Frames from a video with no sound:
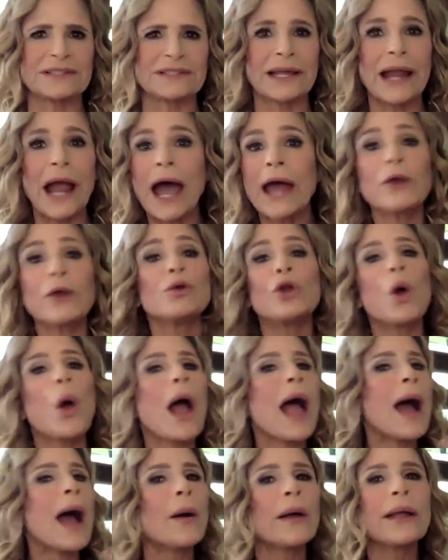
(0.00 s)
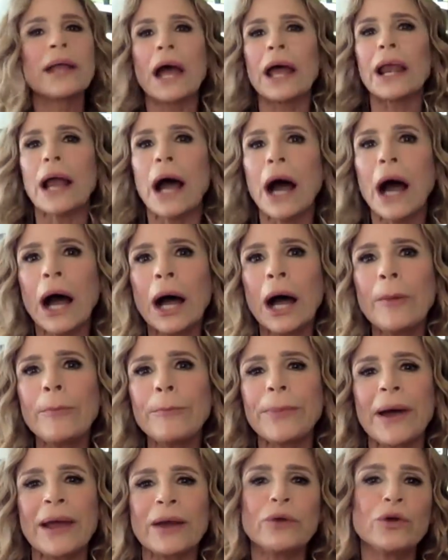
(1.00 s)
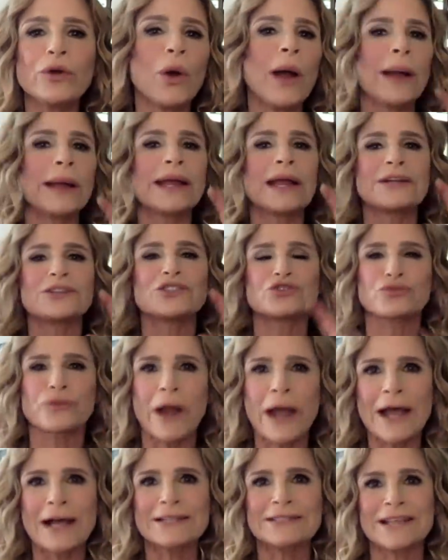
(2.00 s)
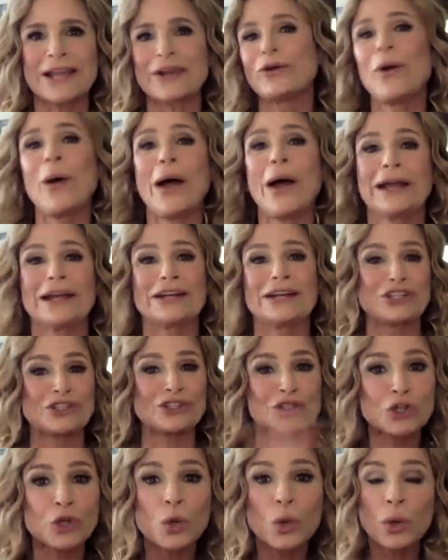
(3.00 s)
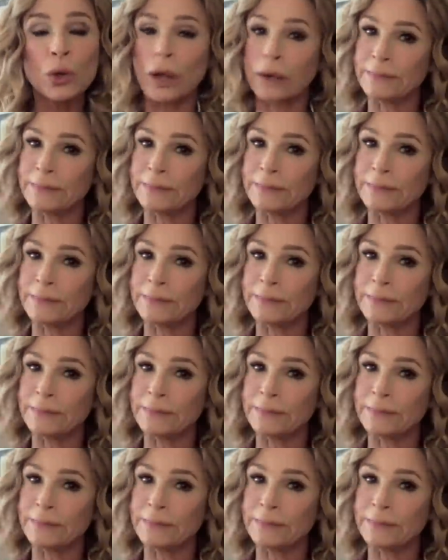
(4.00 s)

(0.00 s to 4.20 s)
Like I don't know how I got up, I don't know how I got dressed, I don't know how I got to school.